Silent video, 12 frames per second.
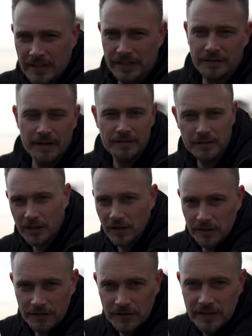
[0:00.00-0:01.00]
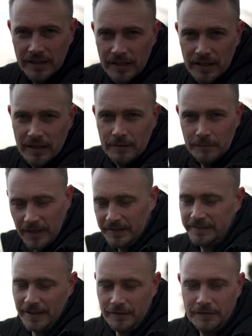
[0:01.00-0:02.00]
and you've even got my
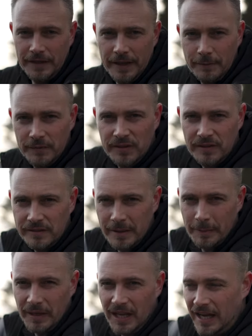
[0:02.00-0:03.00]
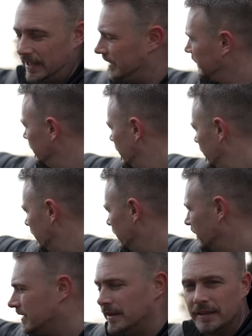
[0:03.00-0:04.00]
self-named Nipple Island
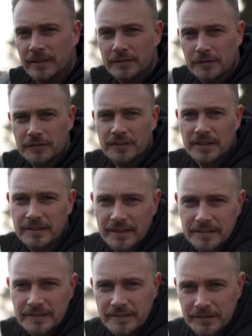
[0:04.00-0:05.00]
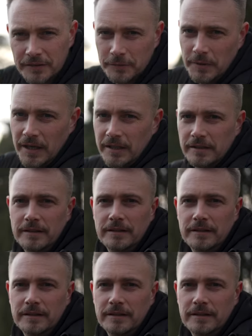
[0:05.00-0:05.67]
just in the distance as well.